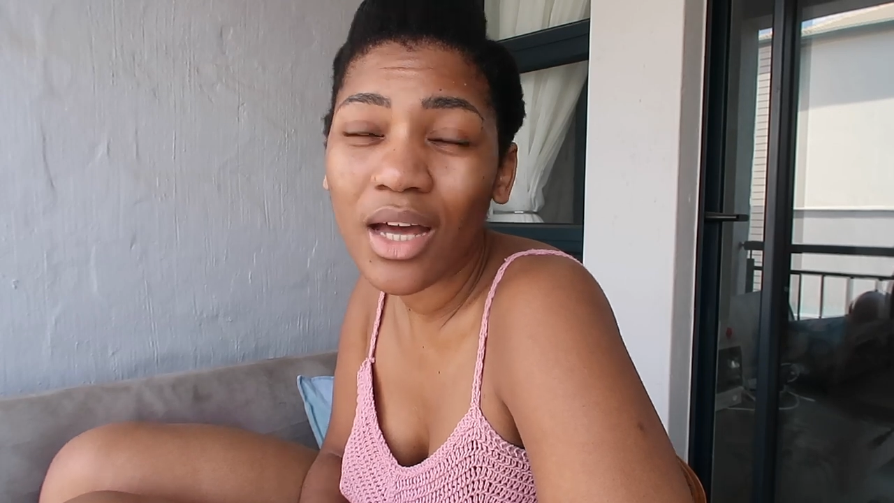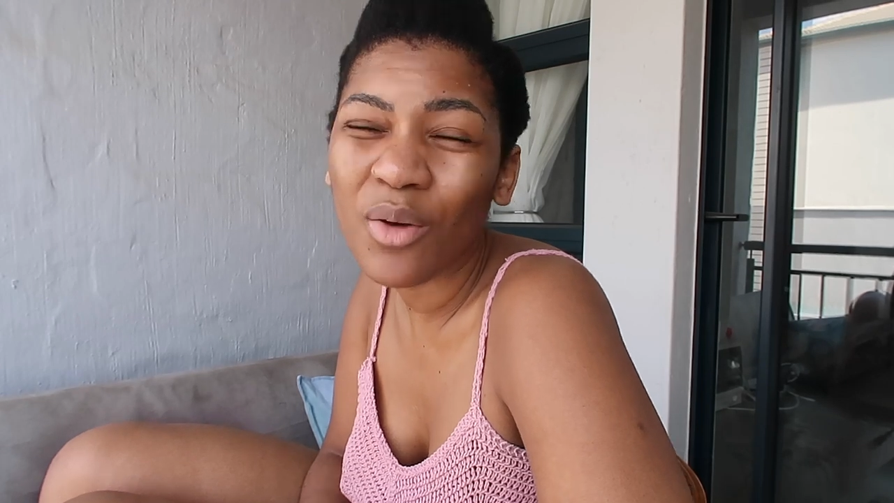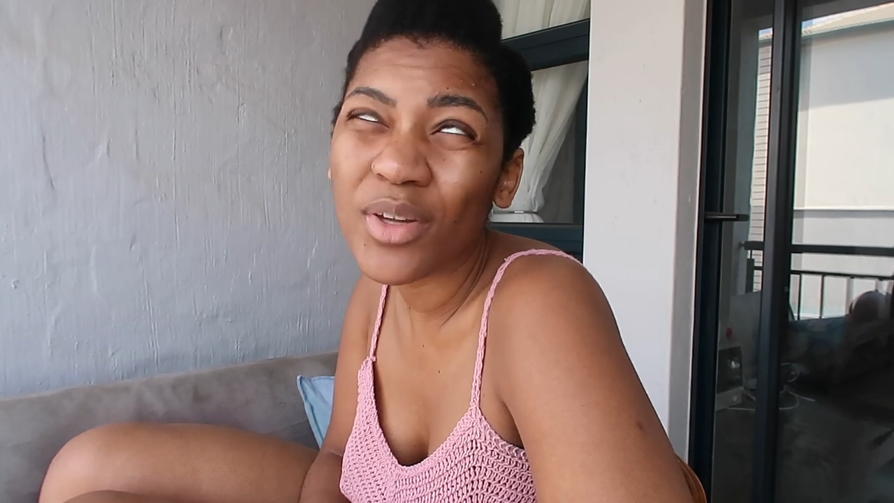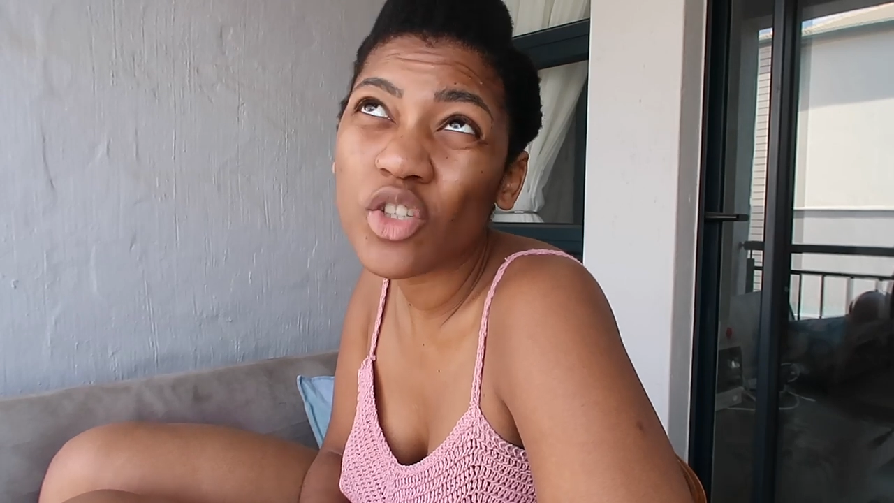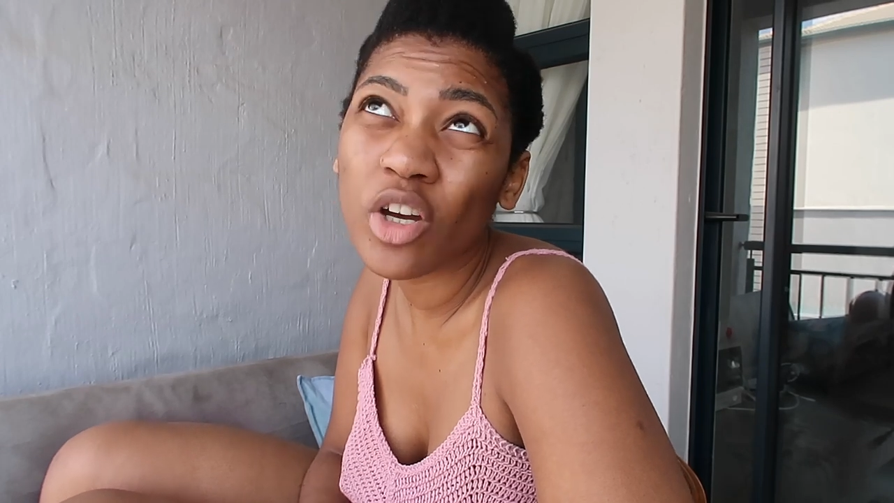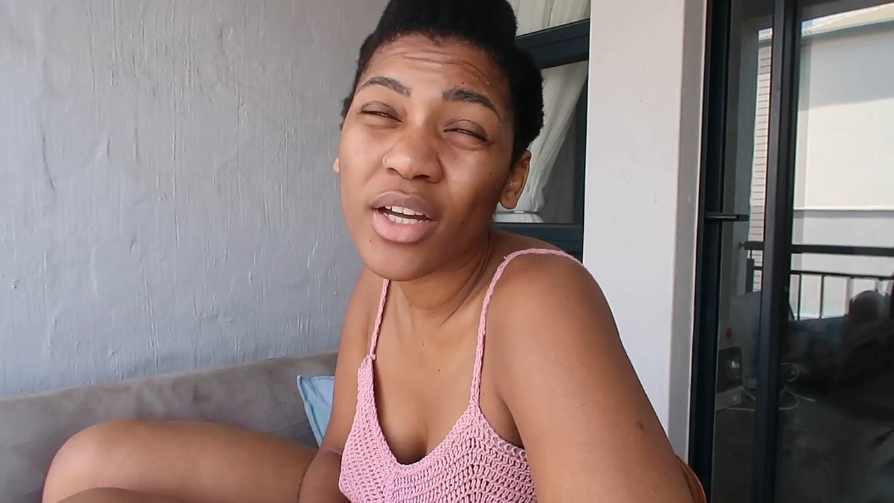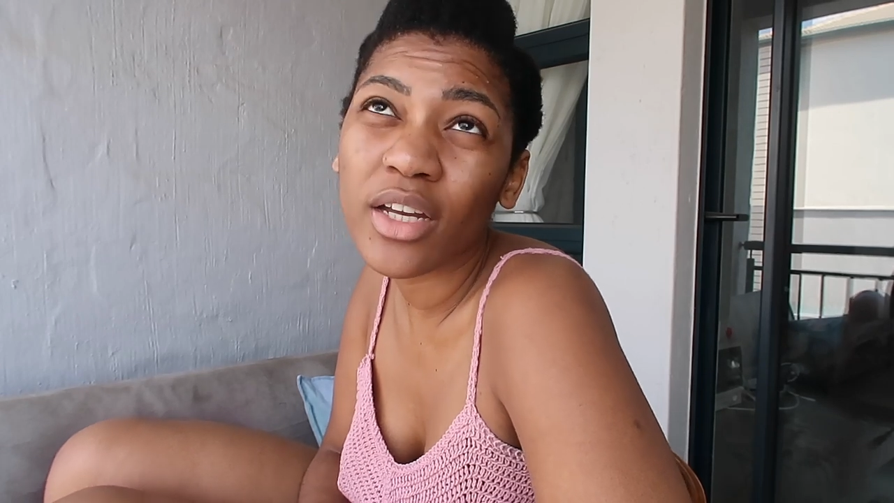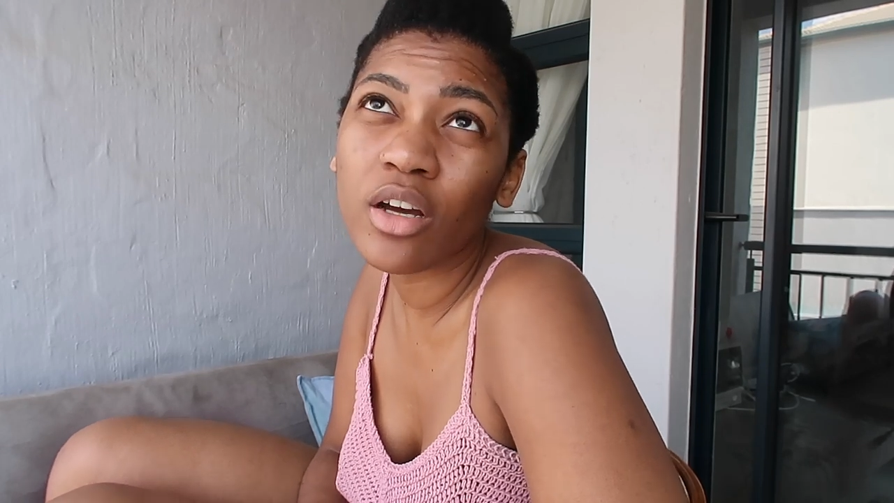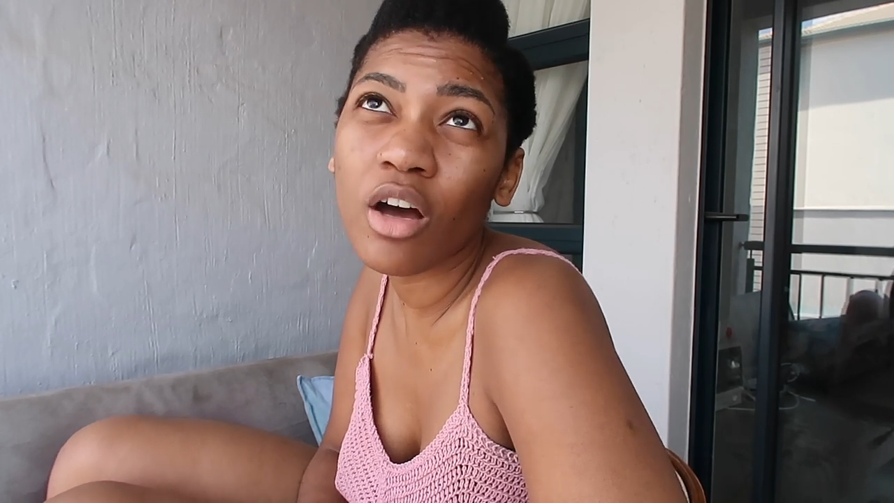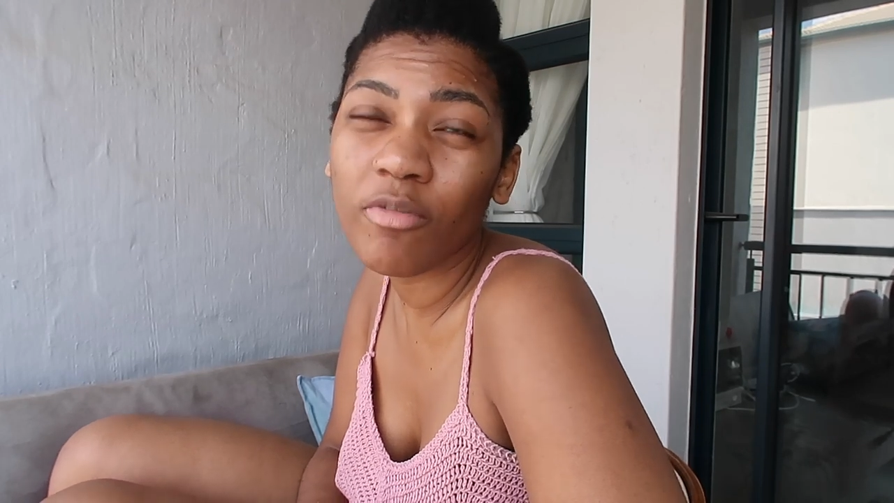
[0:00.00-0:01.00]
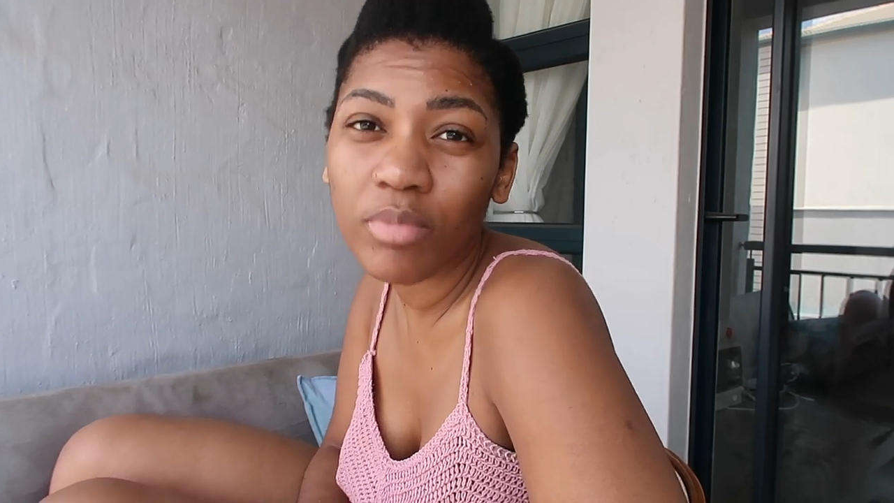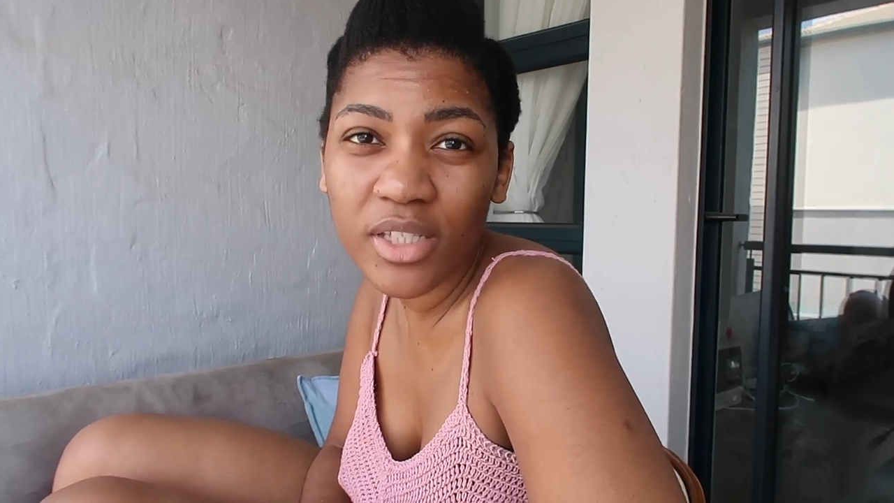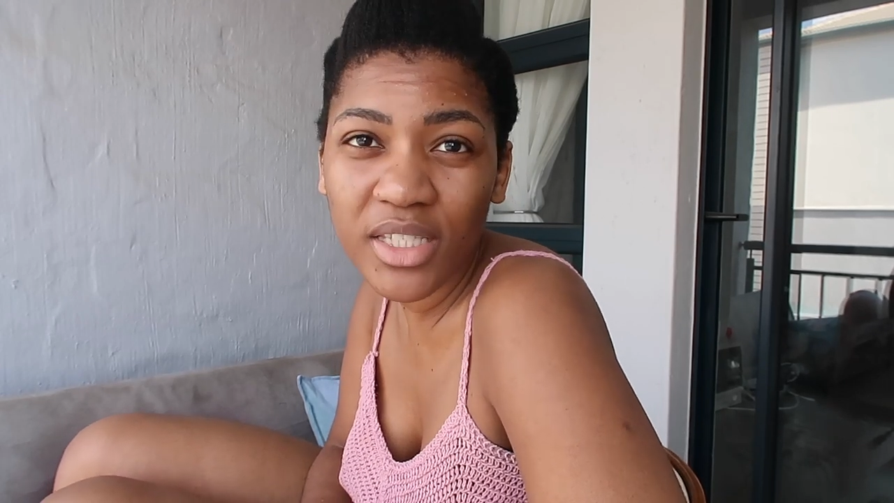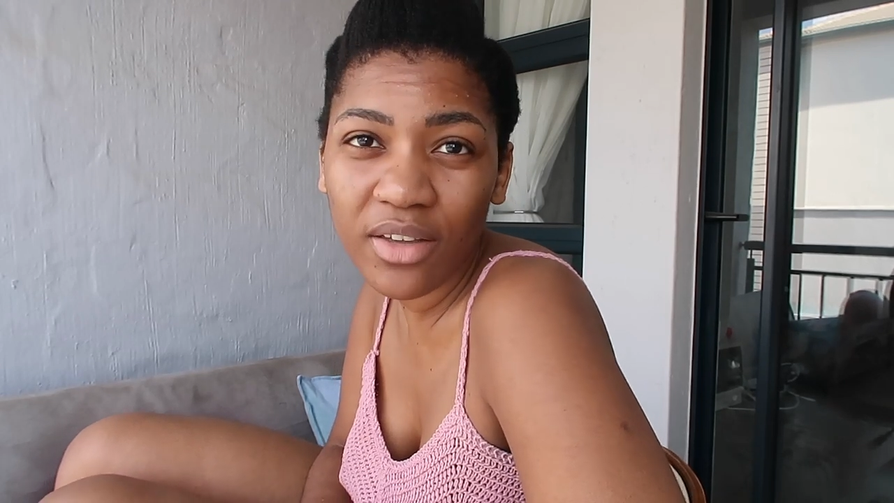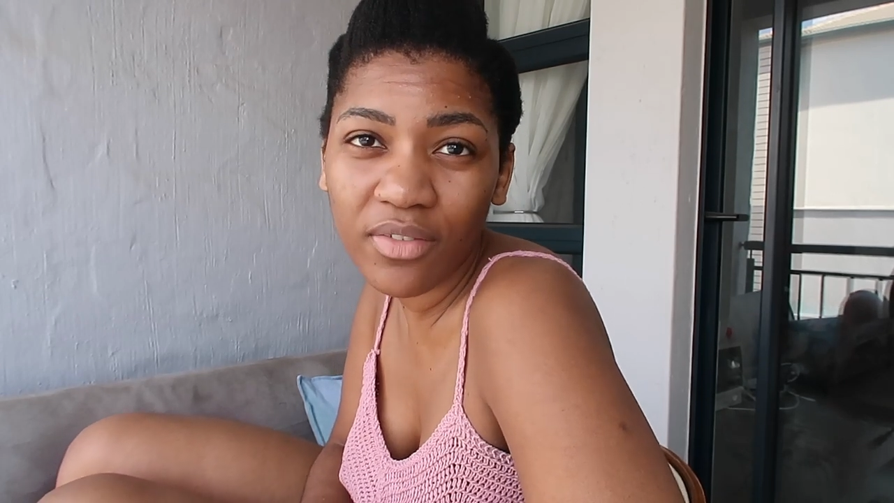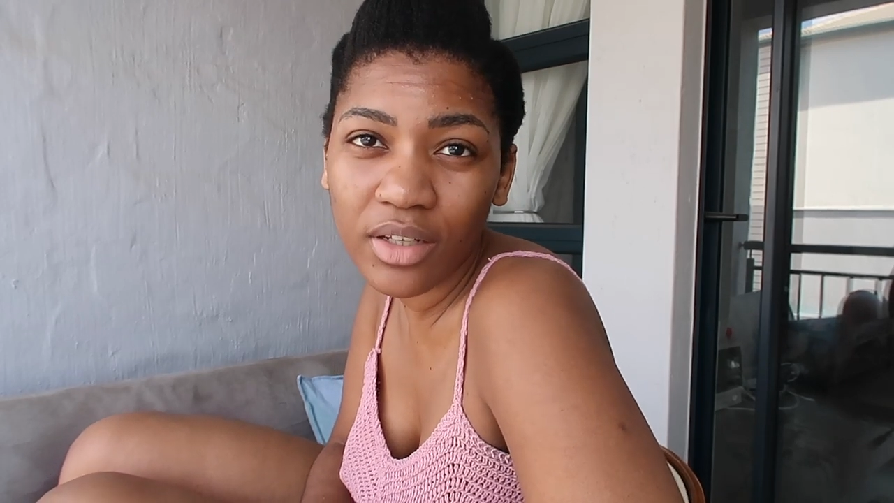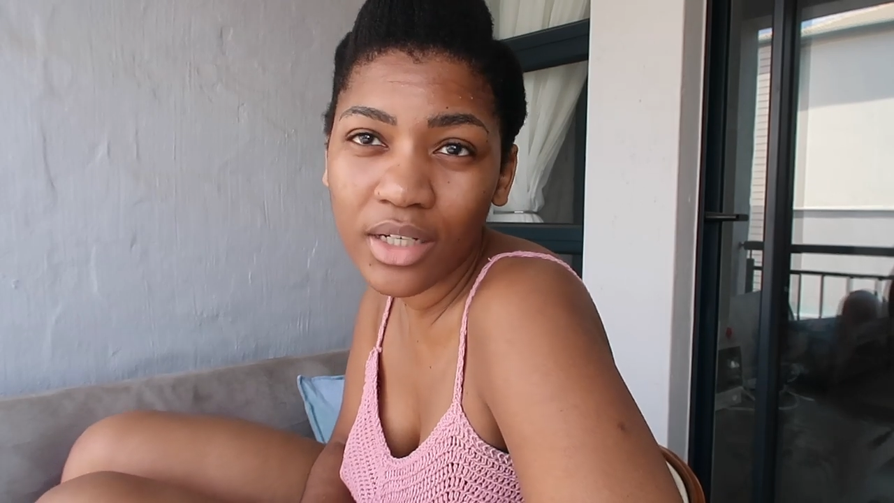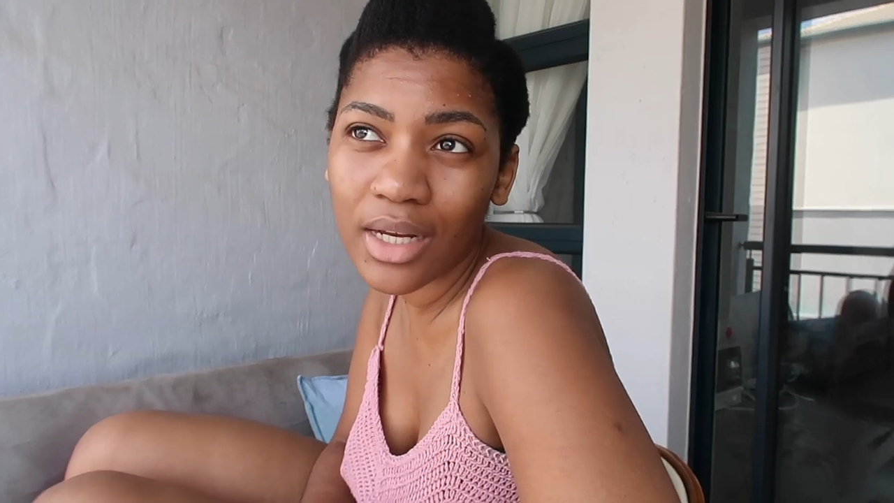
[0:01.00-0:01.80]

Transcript: I went jogging at 7:30